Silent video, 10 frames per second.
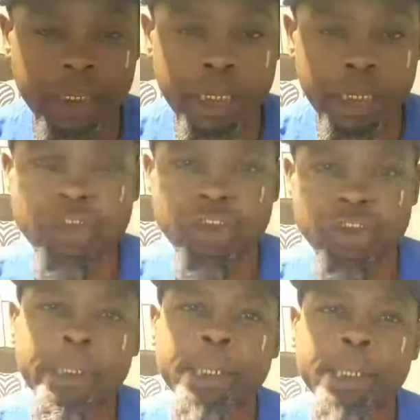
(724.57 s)
certain
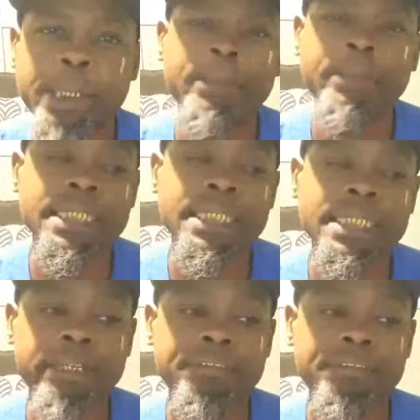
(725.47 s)
people we meet in
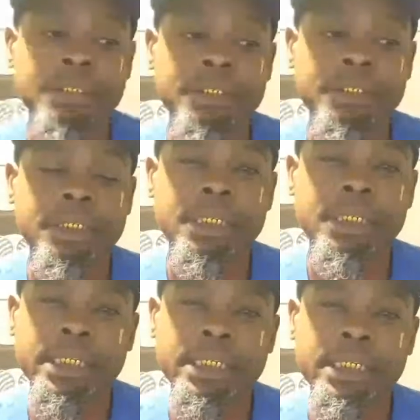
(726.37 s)
life
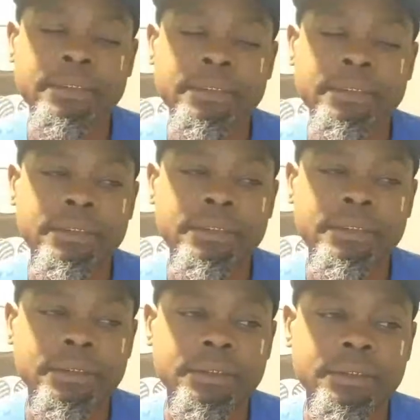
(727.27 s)
is
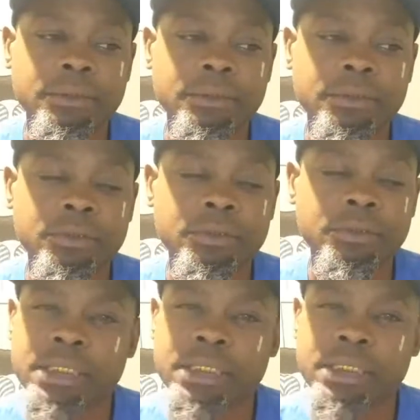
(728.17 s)

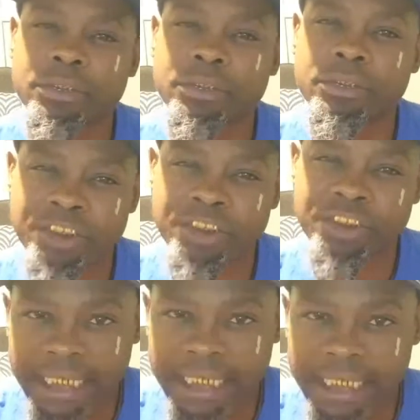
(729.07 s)
to to
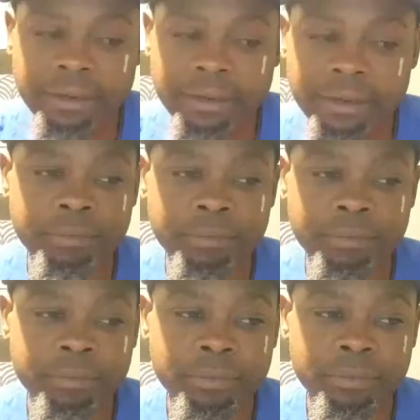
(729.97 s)
shine us up
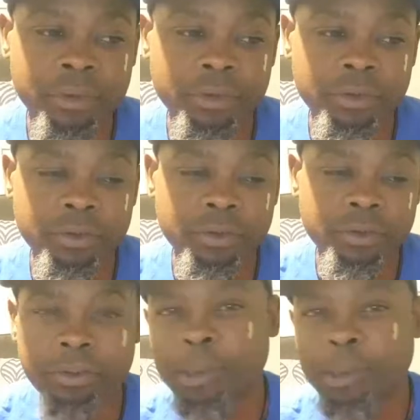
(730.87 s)

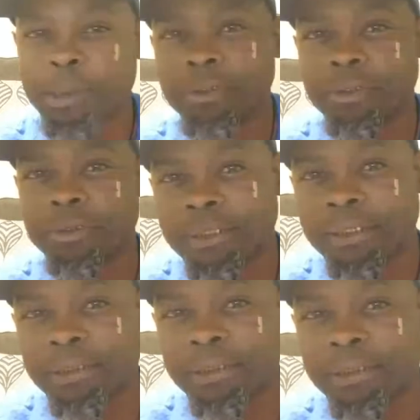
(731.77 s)
certain people is meant
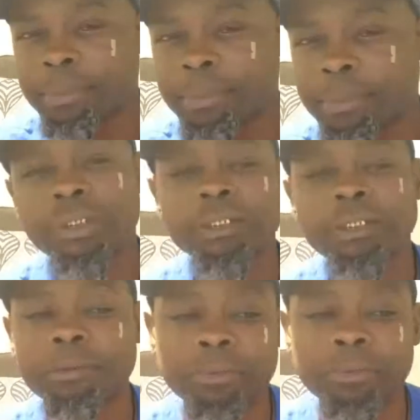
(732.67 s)
to build us
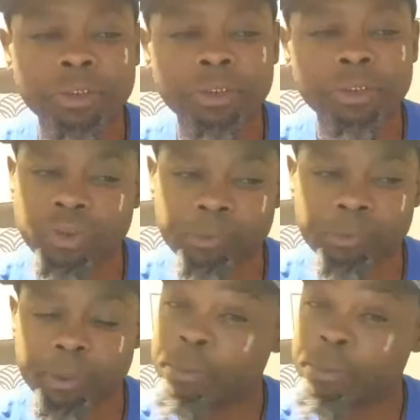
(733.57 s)
up you know
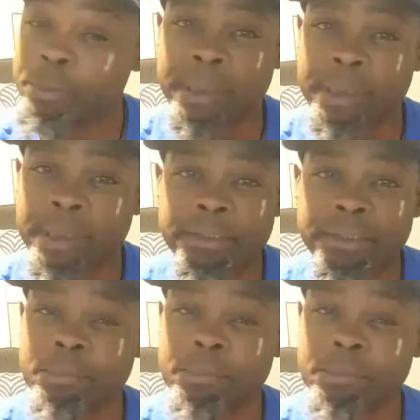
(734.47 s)
certain people are meant
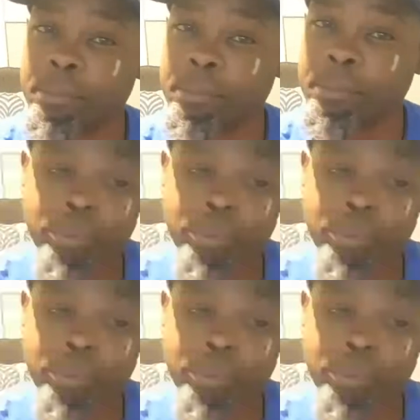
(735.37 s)
to break